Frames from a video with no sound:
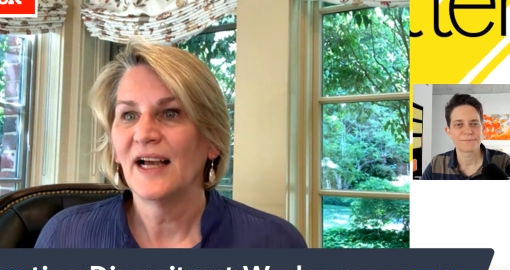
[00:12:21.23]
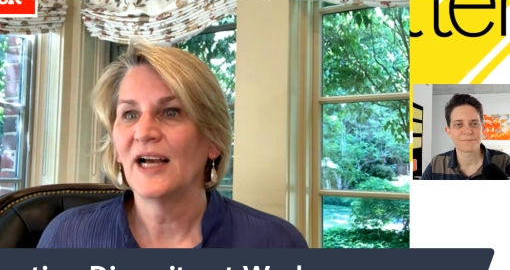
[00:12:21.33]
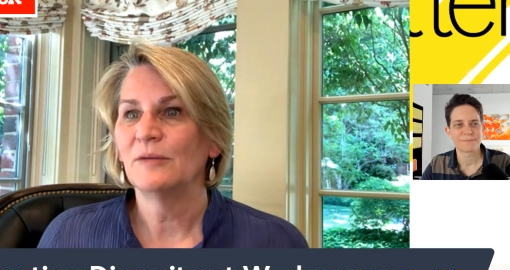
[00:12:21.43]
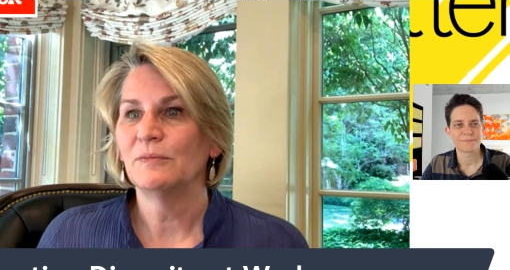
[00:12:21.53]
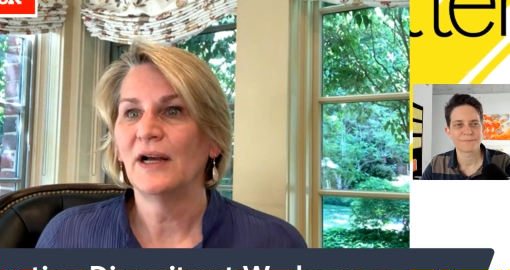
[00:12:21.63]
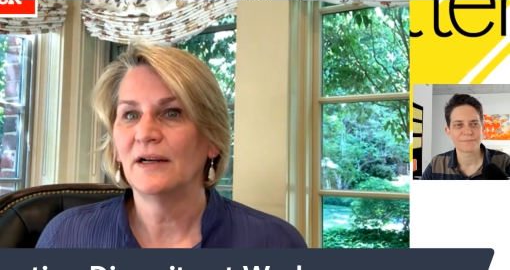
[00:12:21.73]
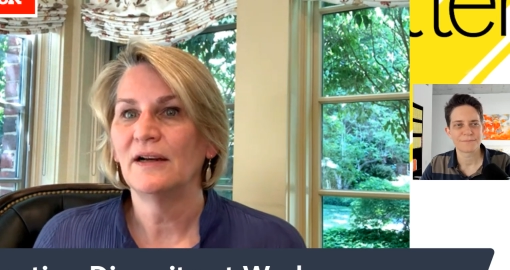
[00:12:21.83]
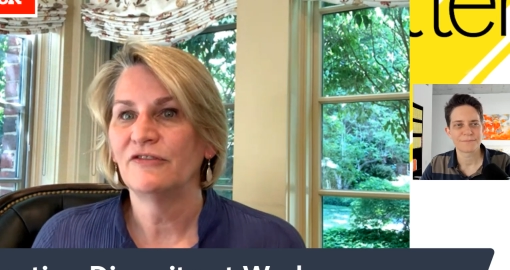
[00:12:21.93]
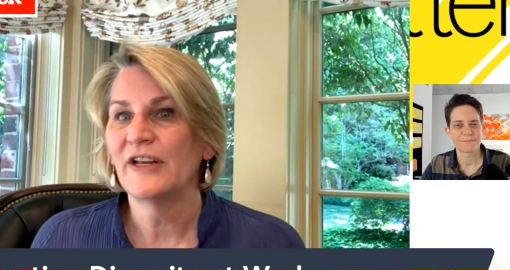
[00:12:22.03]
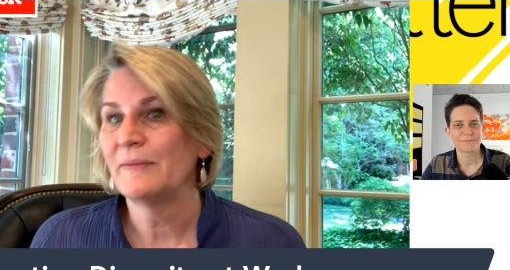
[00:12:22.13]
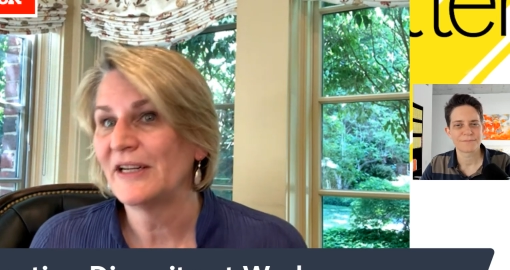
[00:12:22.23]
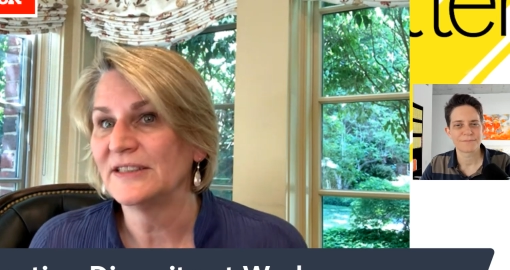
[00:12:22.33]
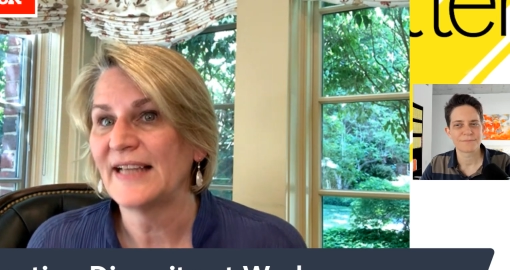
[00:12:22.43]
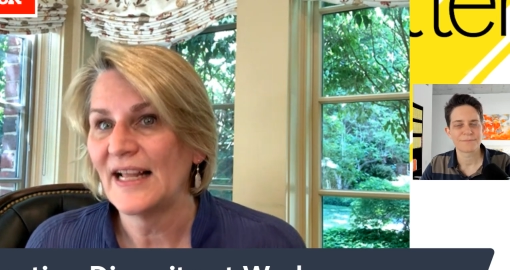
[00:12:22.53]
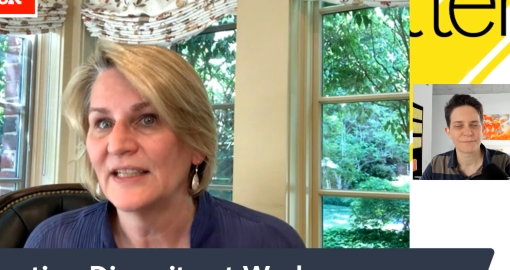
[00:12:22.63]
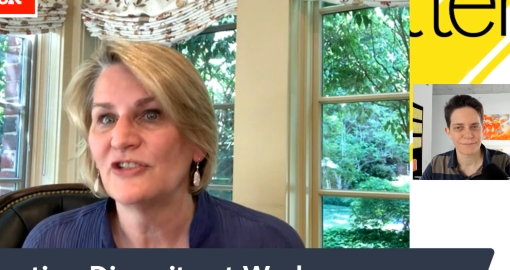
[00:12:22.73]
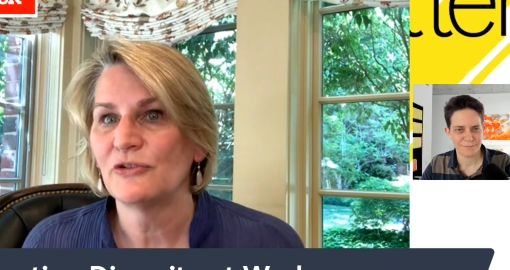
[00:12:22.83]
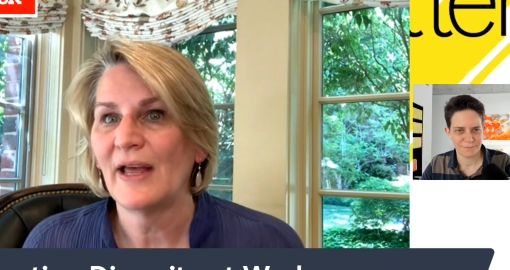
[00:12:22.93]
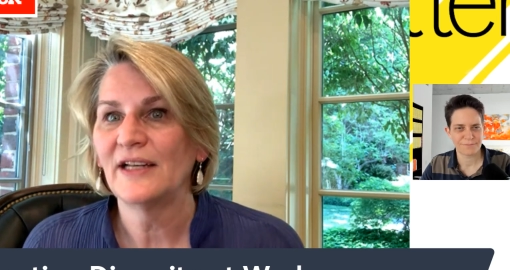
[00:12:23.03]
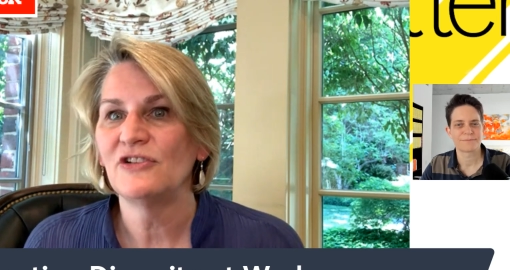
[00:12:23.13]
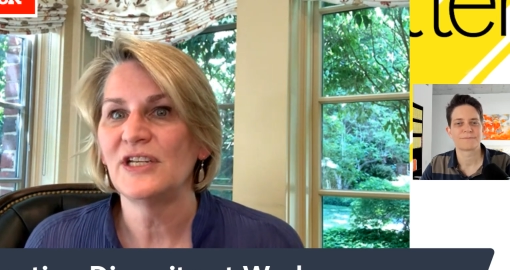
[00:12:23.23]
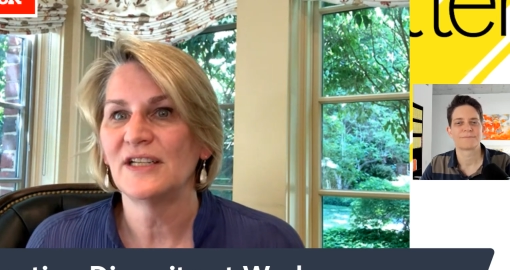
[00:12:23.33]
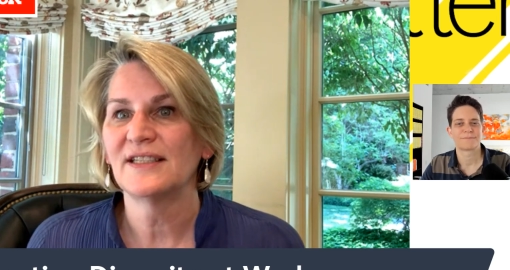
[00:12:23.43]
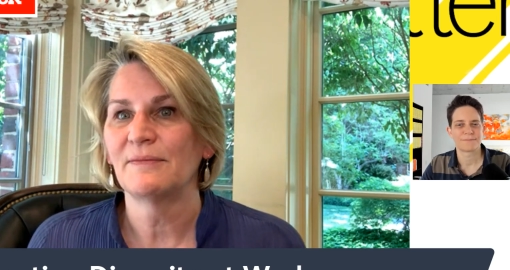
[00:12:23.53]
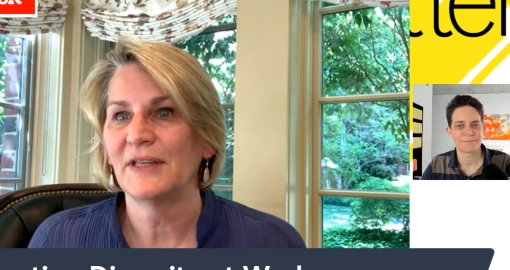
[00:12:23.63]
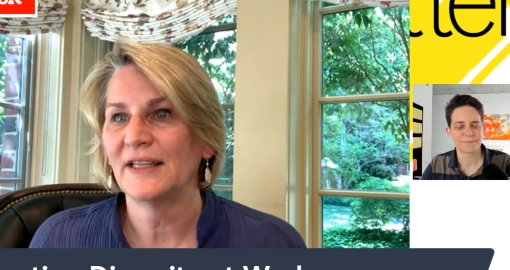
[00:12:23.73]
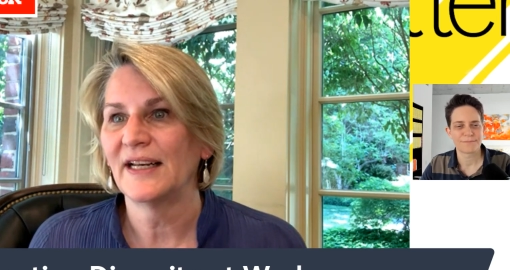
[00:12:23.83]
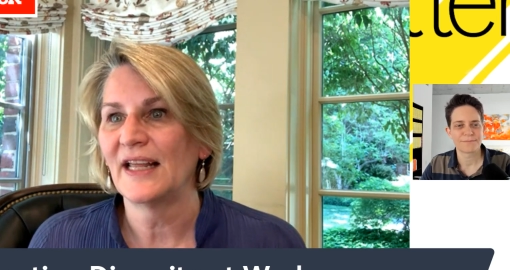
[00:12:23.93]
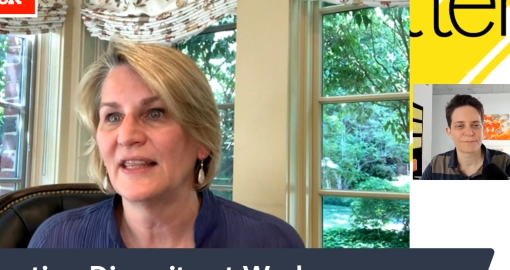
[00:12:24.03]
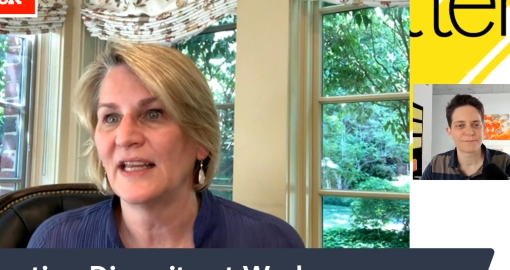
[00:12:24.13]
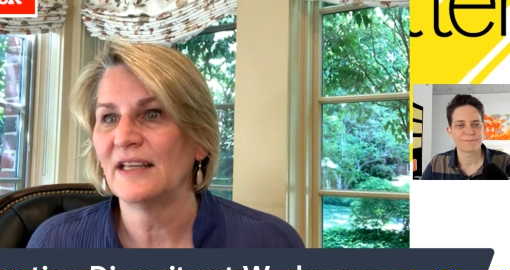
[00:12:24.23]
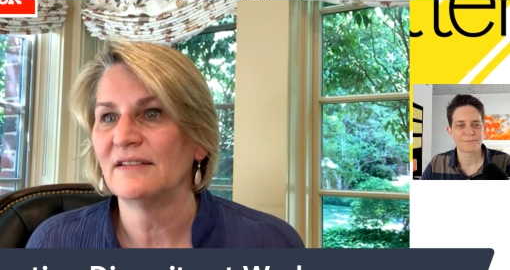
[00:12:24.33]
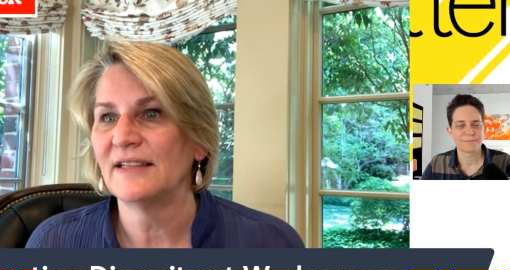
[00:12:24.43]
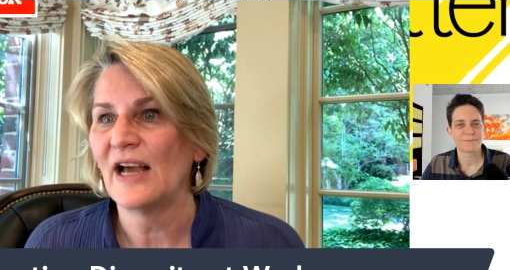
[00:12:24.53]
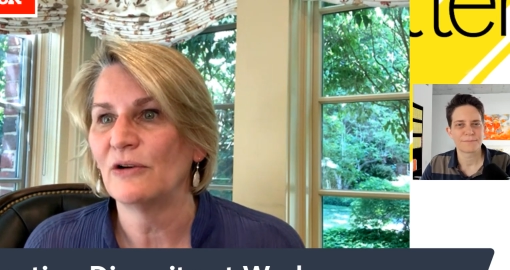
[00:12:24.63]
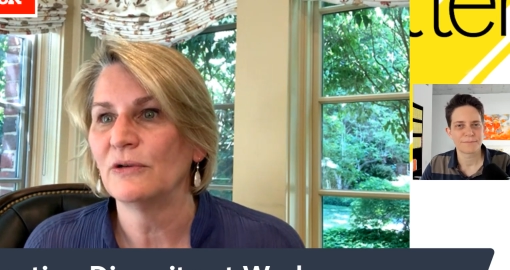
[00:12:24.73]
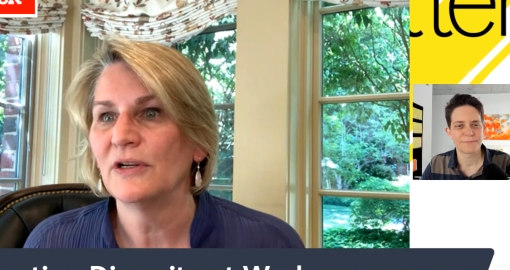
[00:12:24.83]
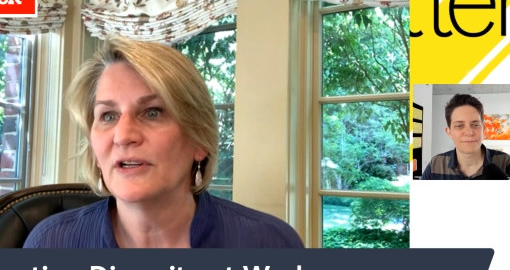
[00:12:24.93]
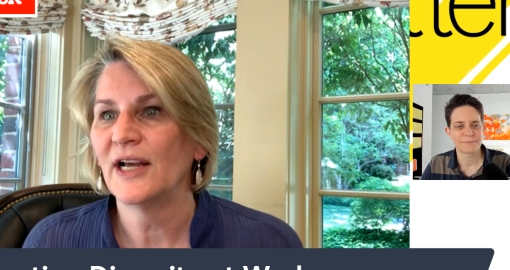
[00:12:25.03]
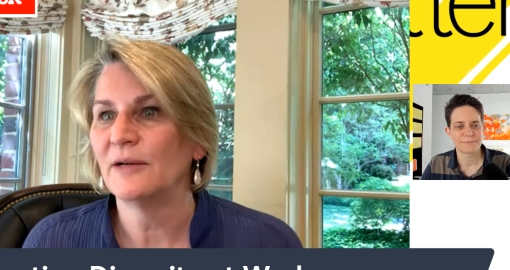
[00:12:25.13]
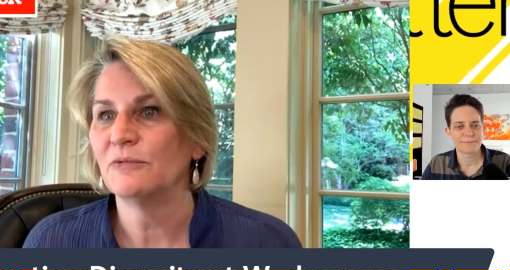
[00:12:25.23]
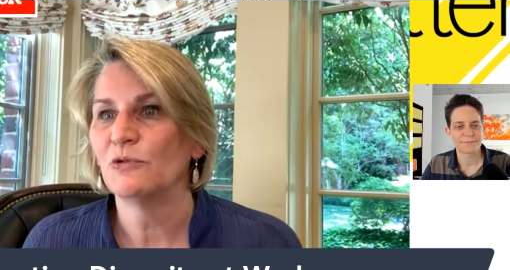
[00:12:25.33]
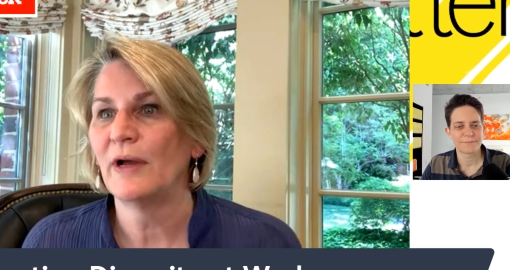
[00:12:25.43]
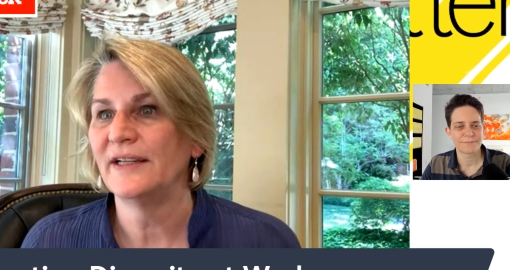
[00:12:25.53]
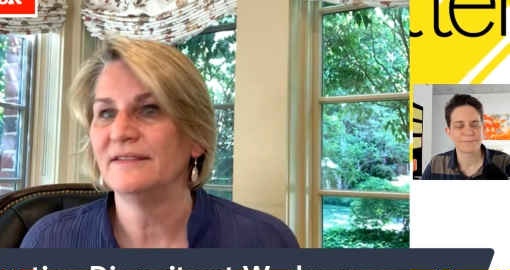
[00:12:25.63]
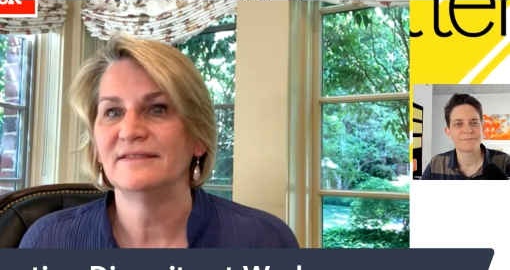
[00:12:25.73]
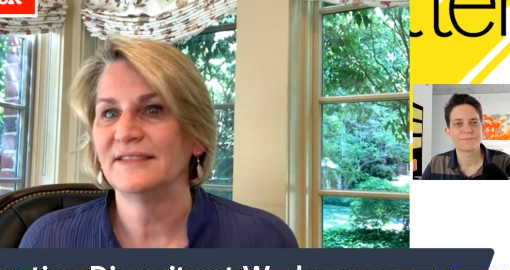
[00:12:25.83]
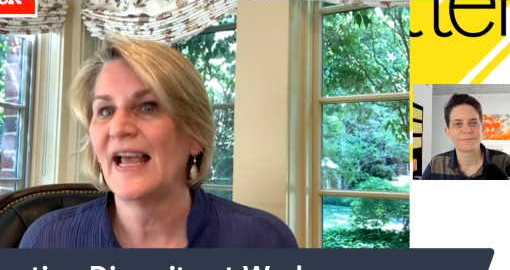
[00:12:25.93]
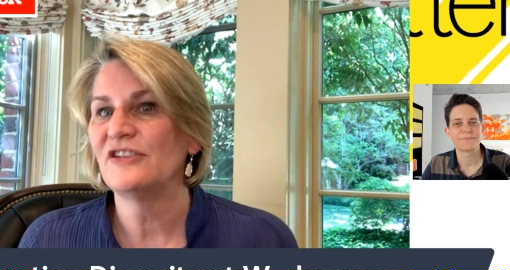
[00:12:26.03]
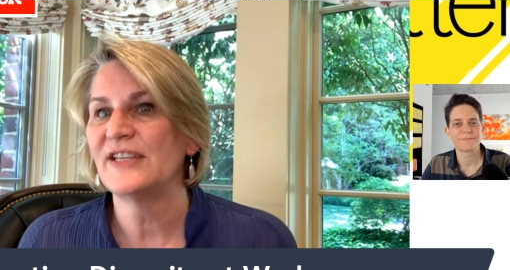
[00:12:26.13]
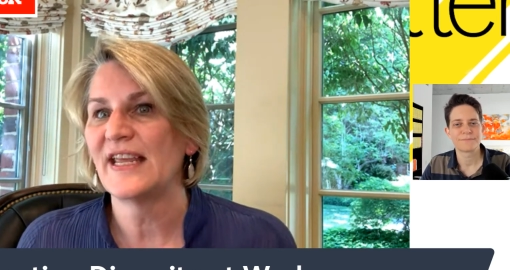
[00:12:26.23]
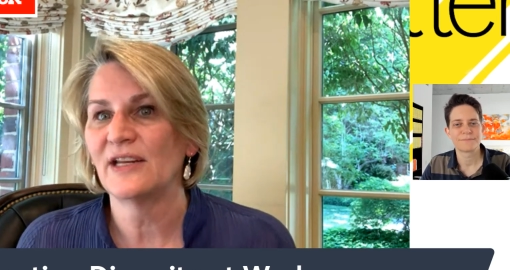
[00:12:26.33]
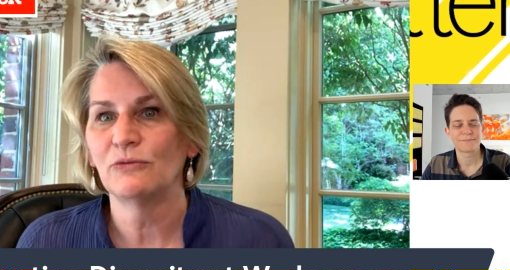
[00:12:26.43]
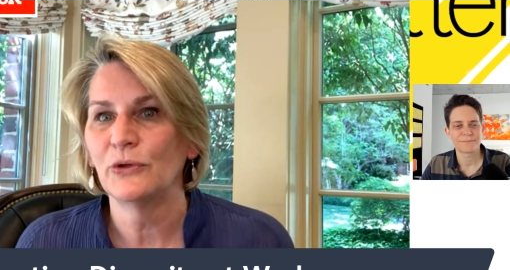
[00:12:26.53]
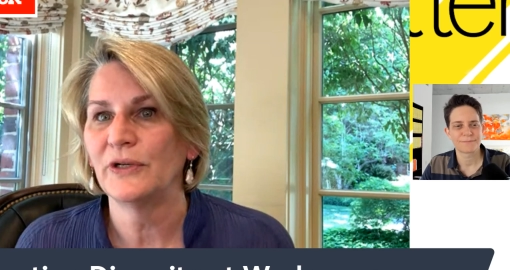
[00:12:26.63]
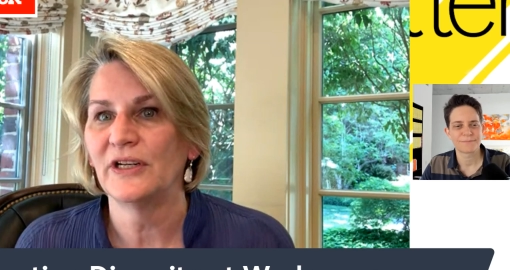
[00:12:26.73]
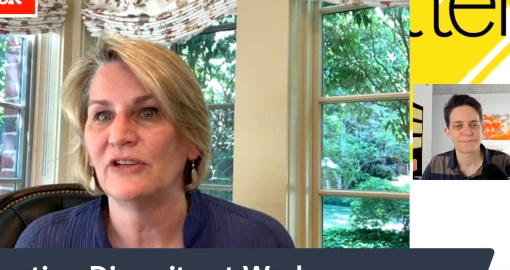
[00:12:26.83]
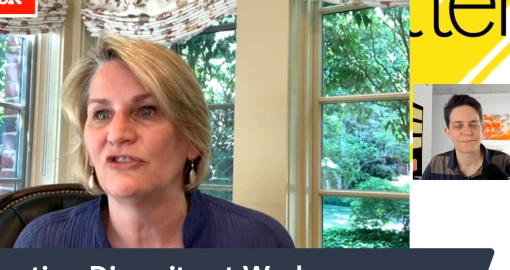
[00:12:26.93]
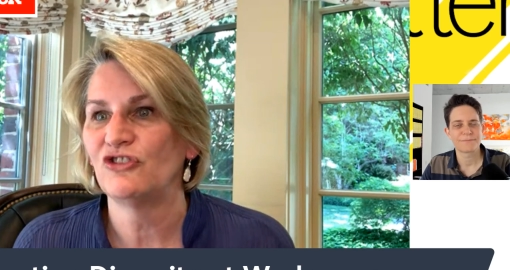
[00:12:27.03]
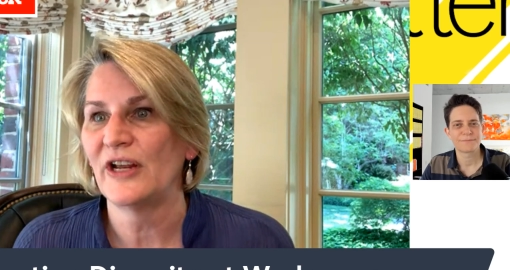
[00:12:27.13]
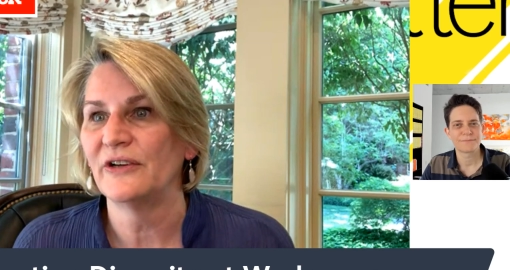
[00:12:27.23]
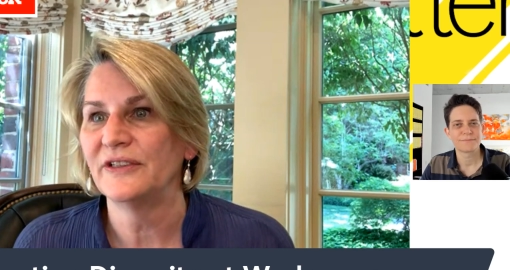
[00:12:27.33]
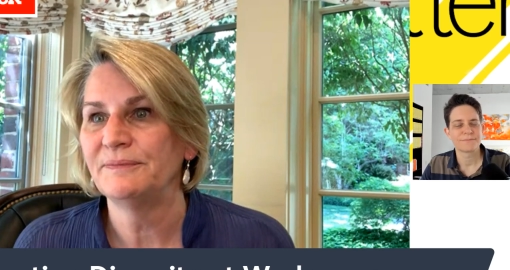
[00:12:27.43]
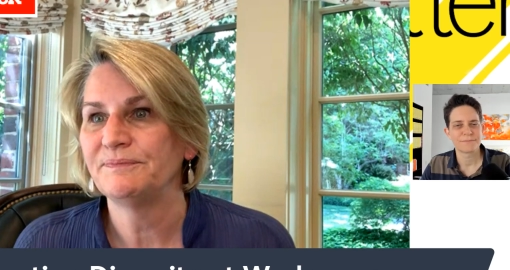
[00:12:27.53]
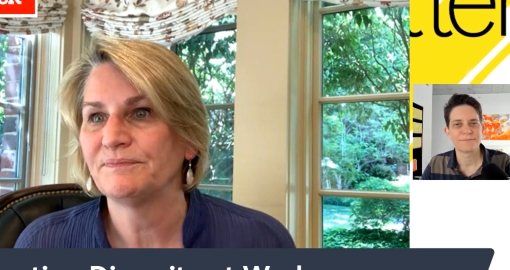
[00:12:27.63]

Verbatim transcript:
Speaker 1: um, a fundamental talent strategy is something that I think is now um, quite has taken root and is shared.